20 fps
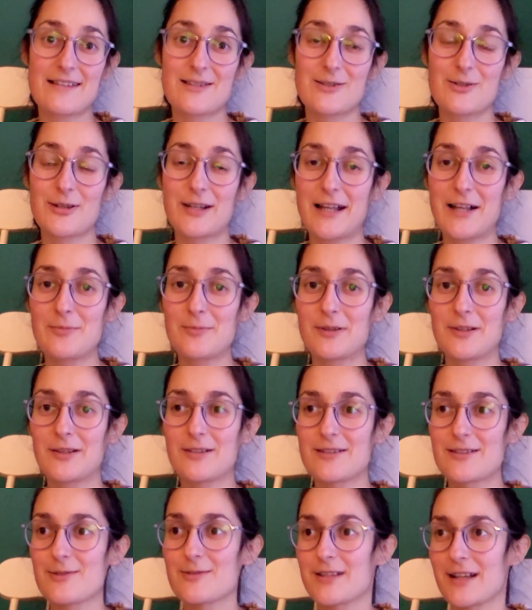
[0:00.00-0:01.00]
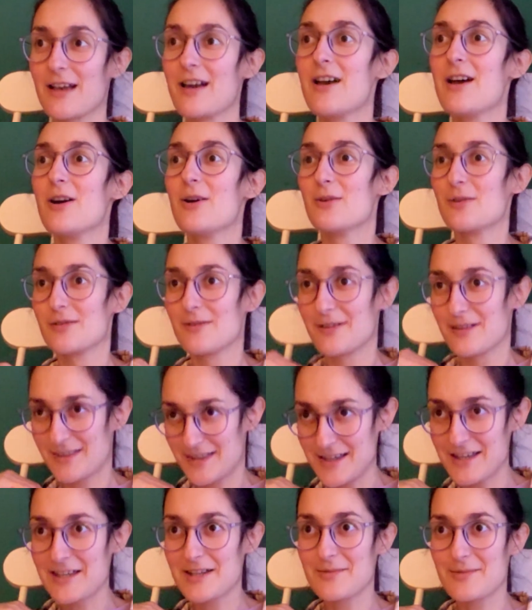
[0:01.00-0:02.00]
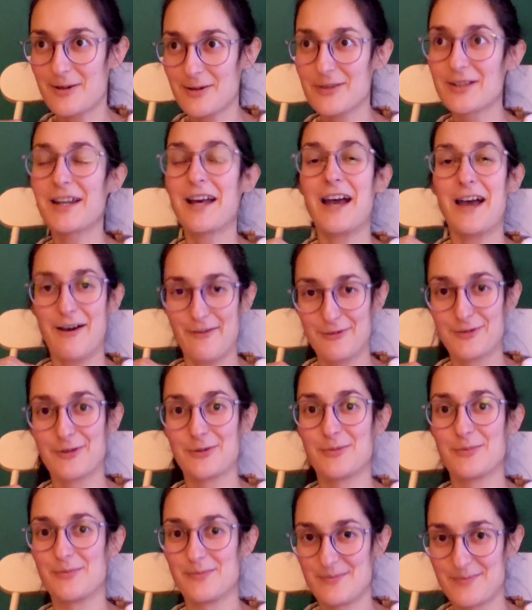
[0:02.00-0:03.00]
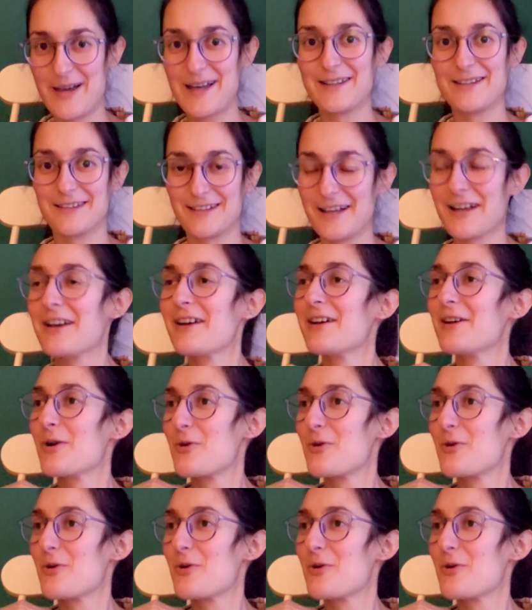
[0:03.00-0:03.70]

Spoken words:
So it helped a lot. So I was like thinking about it, I have to paint, like,